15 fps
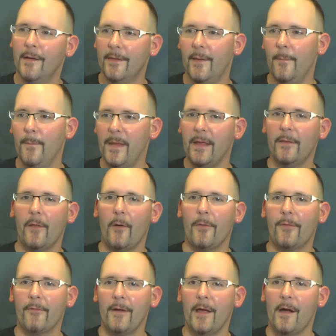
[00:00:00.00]
the Milo
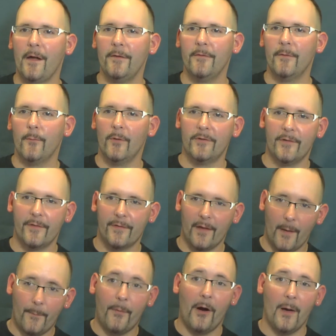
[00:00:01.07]
300, which is
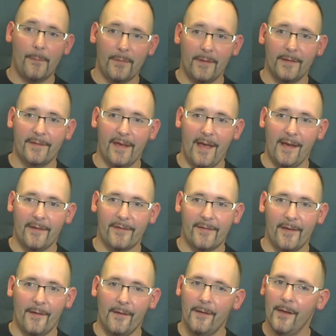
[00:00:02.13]
a popular tank
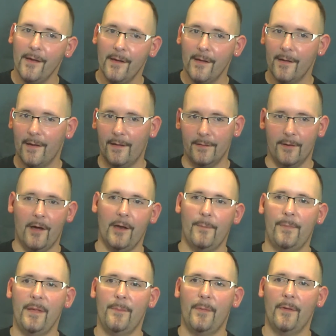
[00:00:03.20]
still, a lot
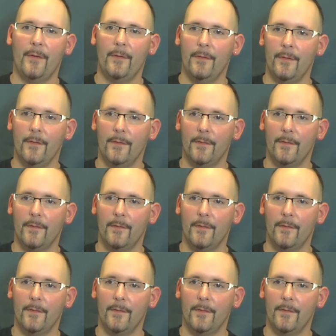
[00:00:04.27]
of people